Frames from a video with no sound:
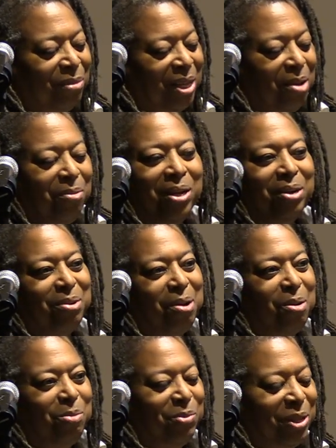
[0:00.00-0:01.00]
I want her
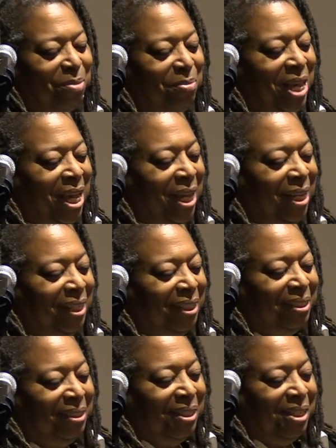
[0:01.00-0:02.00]
home with me
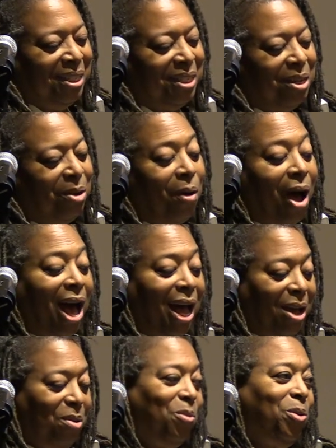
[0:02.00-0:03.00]
so
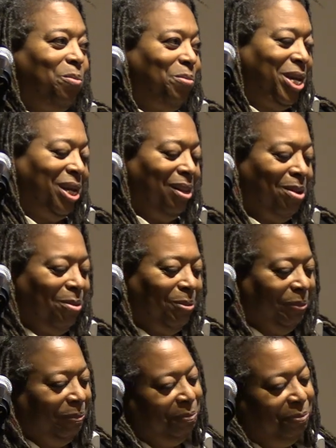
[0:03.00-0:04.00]
I won't be
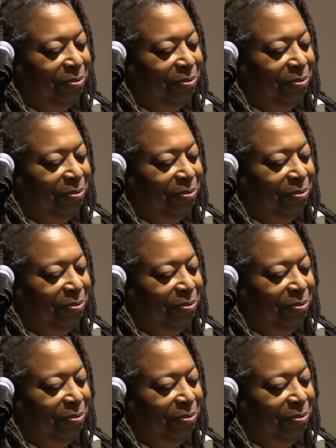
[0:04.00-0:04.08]
alone.